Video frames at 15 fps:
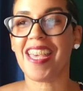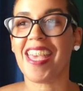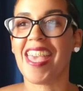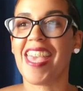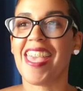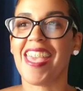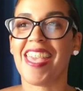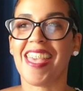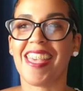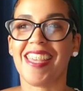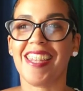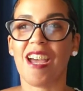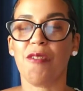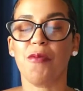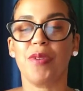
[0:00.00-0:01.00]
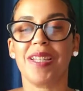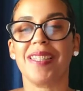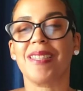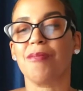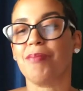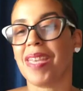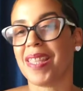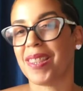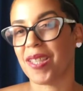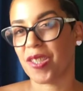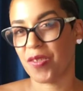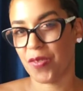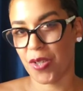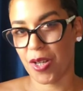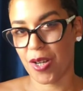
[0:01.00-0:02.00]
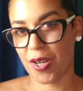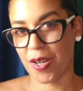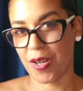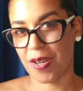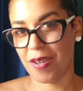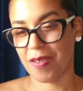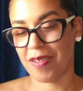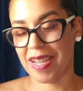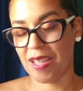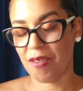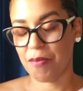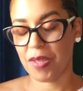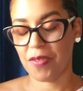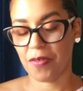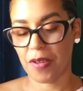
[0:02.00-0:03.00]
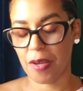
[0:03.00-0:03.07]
22, and I wanted to make this for